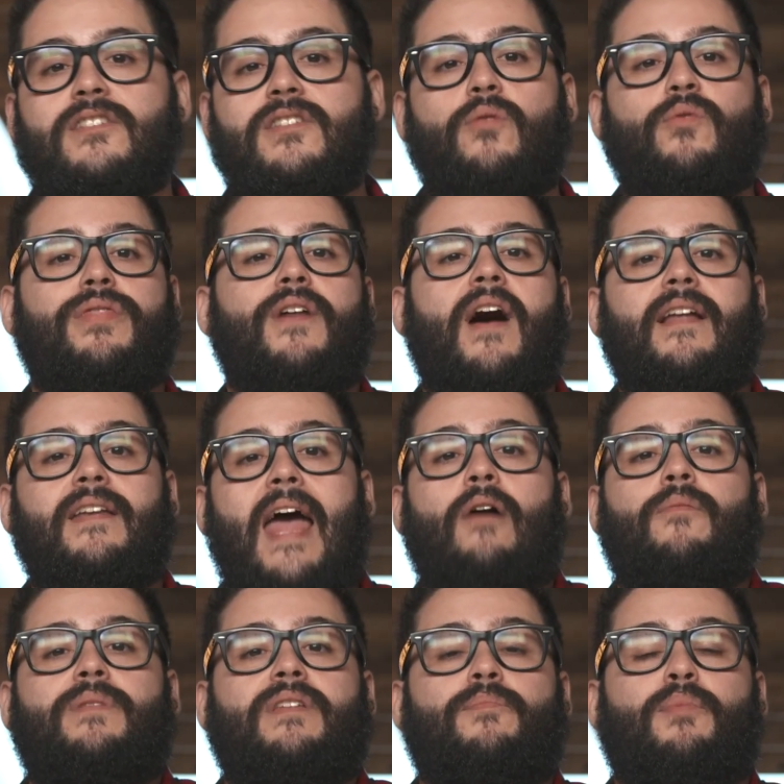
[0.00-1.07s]
so we thought now
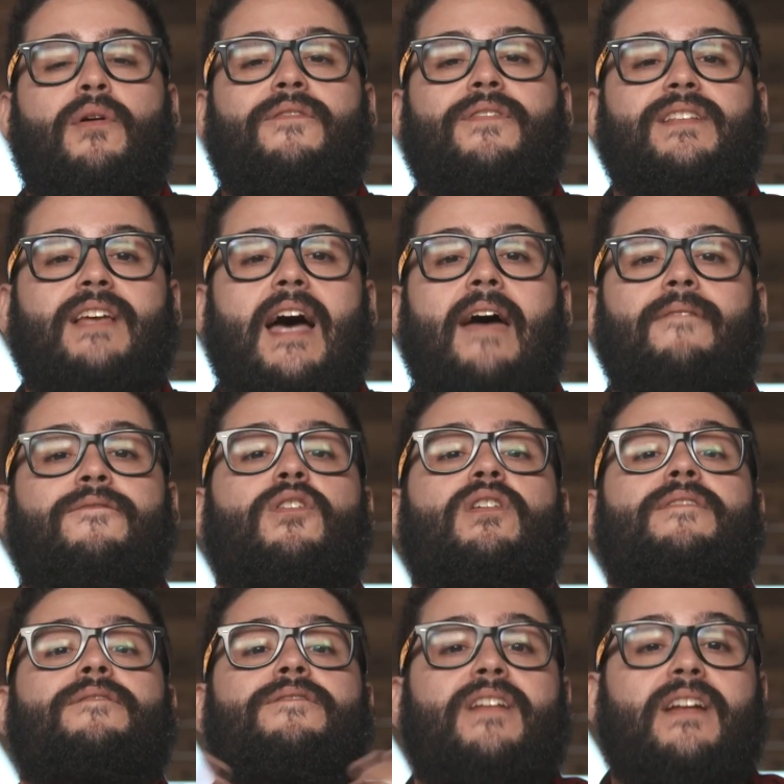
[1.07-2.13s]
would be the perfect time for an
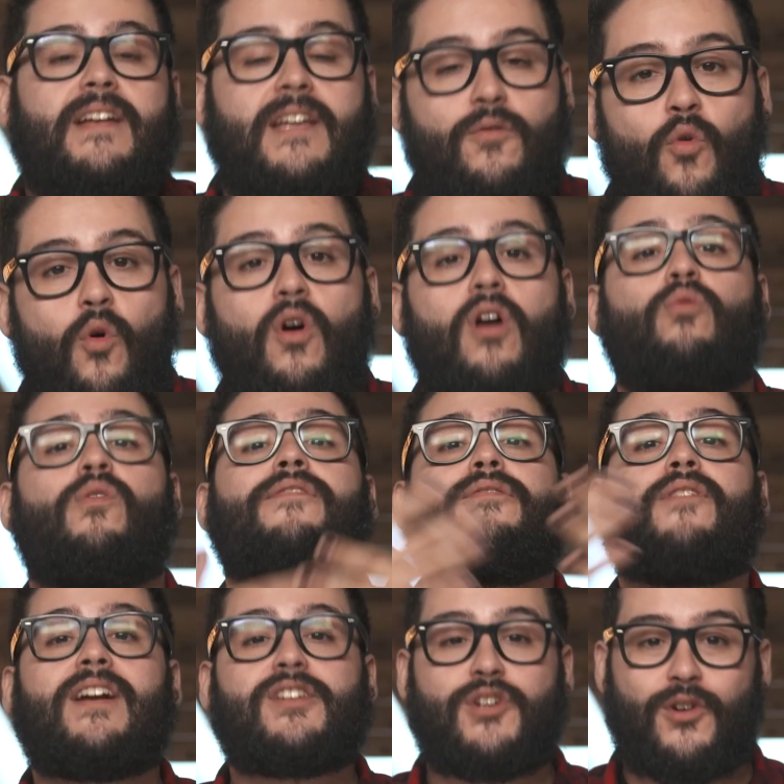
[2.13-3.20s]
Infinity War
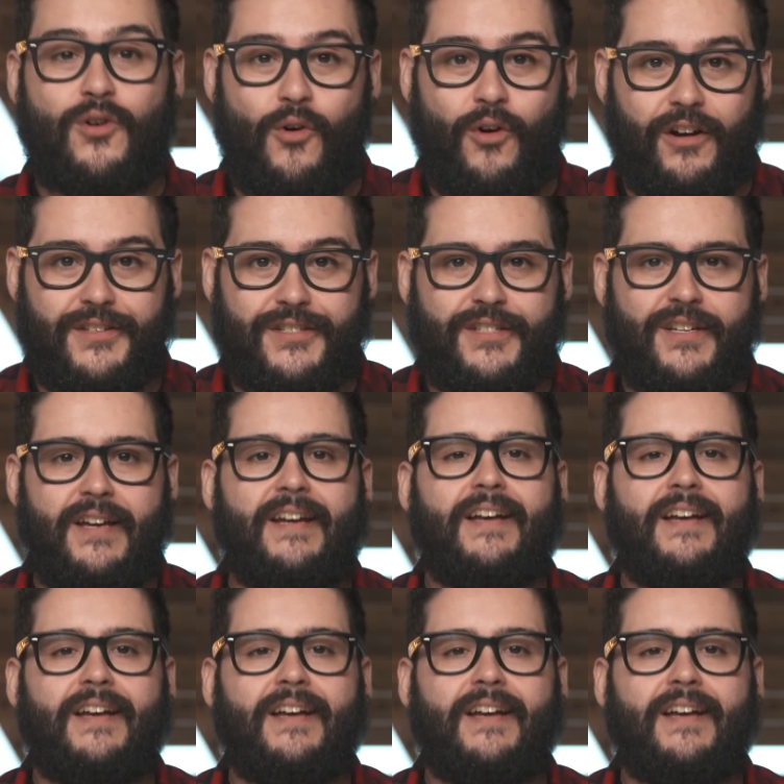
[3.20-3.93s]
refresher course.